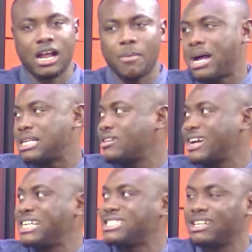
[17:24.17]
Cup as a
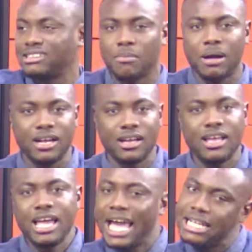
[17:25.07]
right centre back
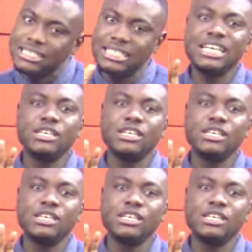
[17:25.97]
and see